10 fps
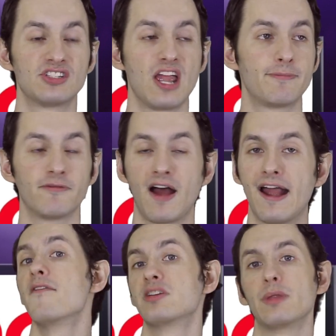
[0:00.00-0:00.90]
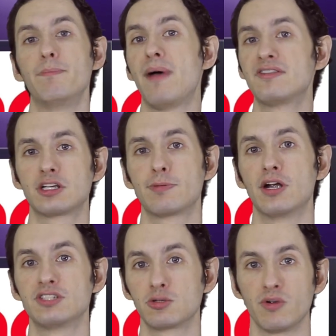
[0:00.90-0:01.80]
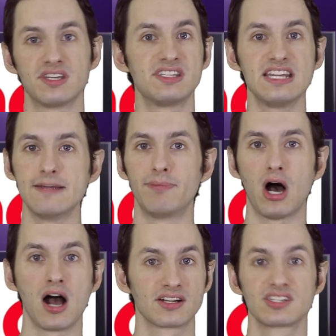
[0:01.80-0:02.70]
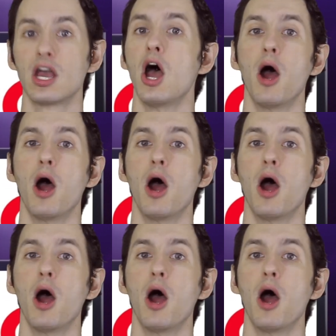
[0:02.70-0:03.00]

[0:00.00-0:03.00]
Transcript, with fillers: They provide some of the best experiences with D Box.